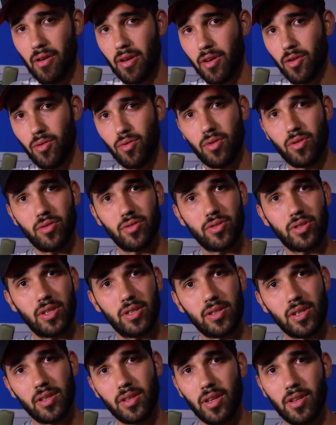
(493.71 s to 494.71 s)
and Google's
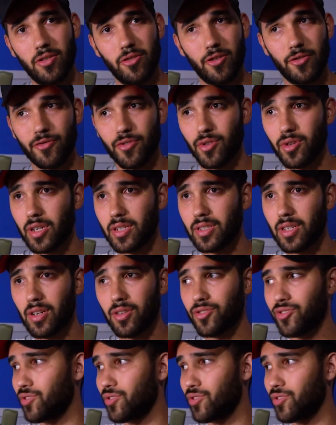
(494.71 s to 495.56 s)
discontinued the 4XL.